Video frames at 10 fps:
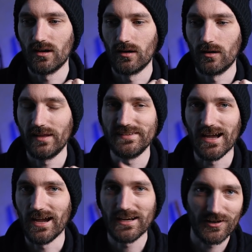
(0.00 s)
And the
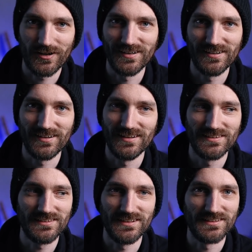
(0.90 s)
icon
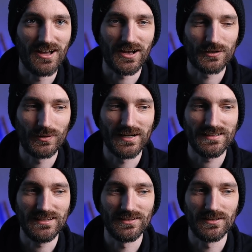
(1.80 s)
is not
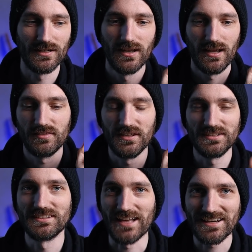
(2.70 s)
correct either.
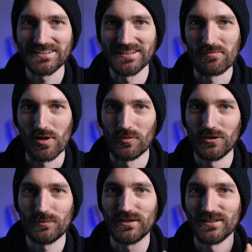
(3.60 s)
This is actually a
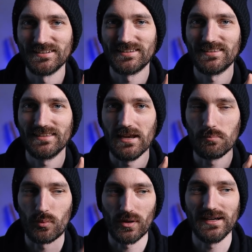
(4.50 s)
bummer because
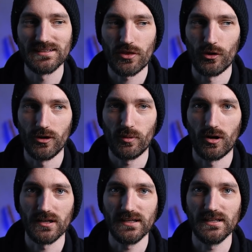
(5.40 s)
it breaks
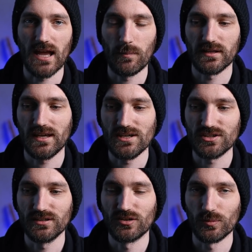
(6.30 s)
third-party
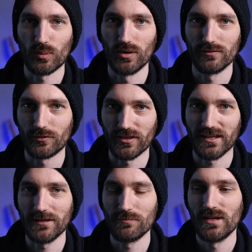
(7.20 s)
application support for the
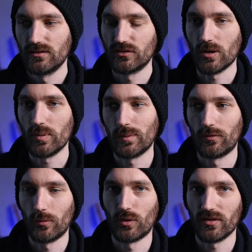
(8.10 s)
game. So some people
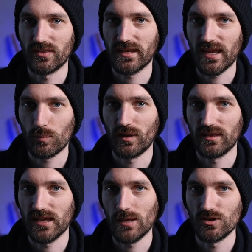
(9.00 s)
have reported that they can't play
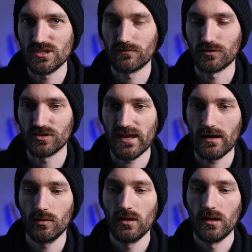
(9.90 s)
the game on GeForce
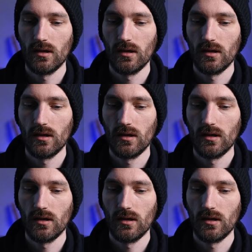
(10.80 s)
Now.